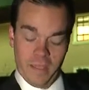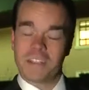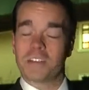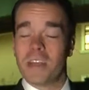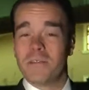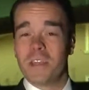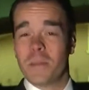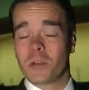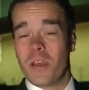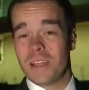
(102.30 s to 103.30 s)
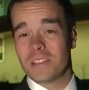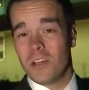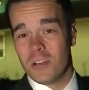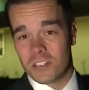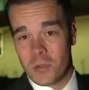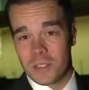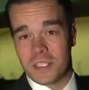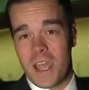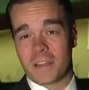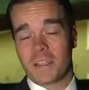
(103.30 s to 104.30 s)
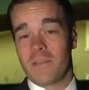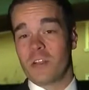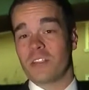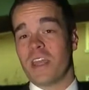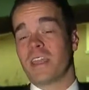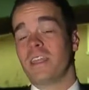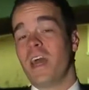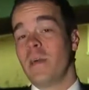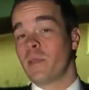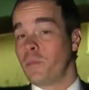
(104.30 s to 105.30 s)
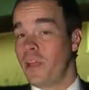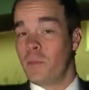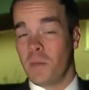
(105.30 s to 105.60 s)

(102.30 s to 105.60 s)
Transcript: Legislative Democrats also attacked the governor's economic plan,